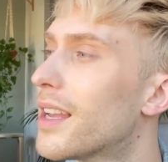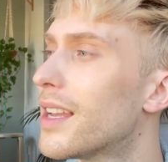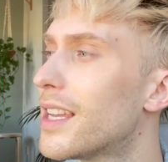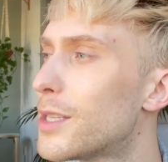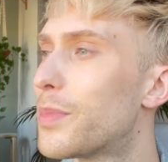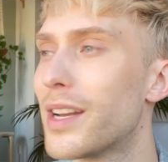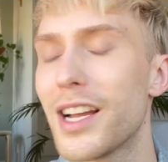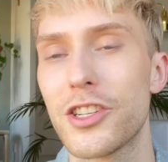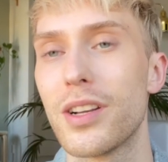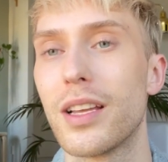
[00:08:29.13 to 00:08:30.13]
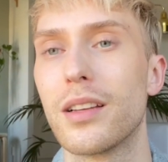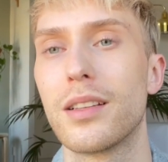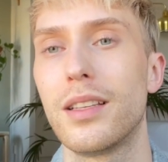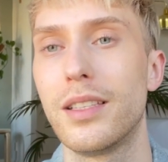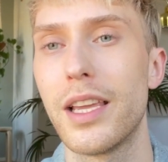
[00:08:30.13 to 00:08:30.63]
it's been actually
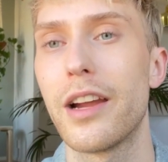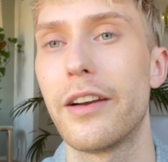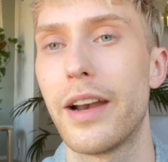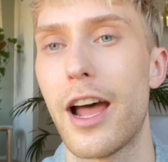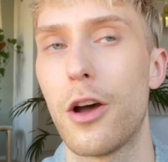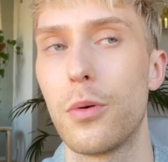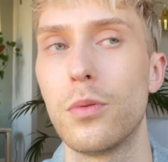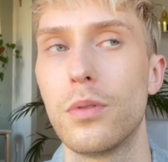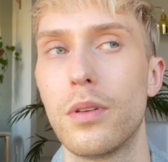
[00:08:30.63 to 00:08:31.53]
year now,